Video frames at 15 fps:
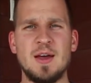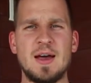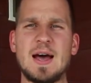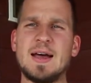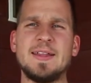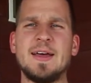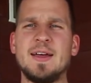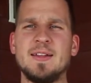
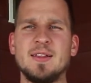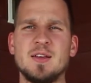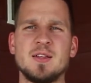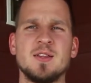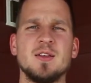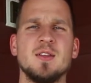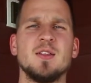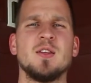at hand
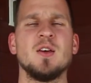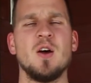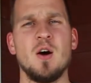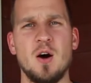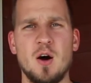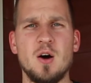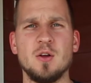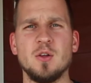distance,
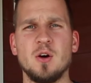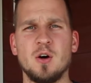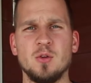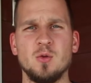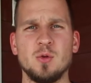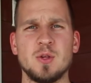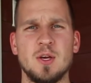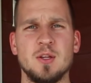on
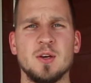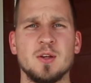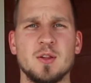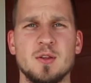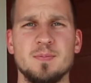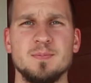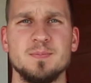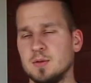auto settings.